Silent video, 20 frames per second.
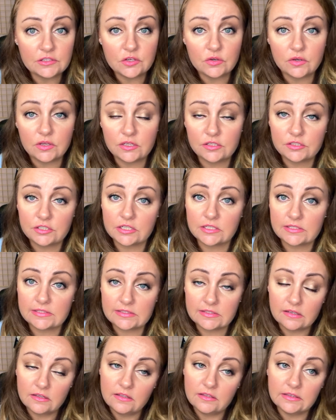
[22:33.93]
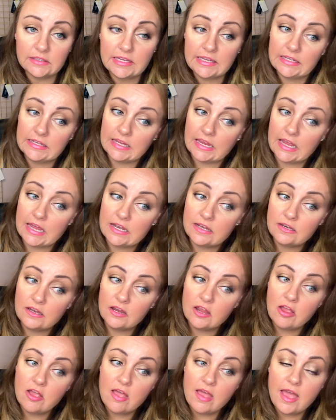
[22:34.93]
you can just lean in
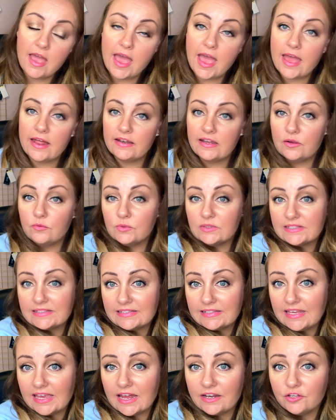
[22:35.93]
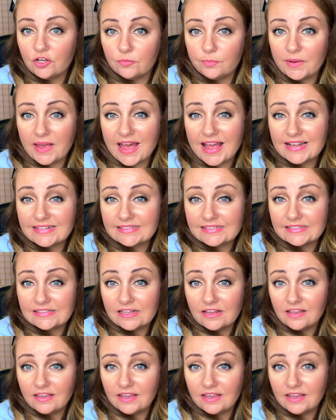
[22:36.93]
and it will scan your pass,